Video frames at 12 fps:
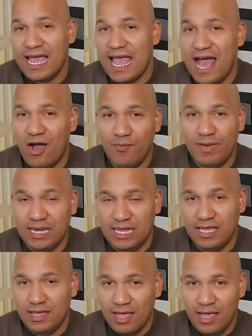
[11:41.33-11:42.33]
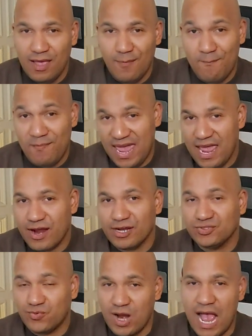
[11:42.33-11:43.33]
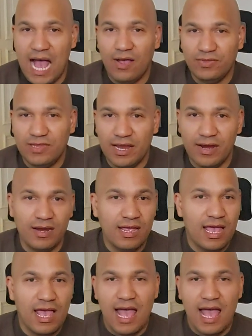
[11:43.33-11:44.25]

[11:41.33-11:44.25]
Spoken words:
how many pairs were out there.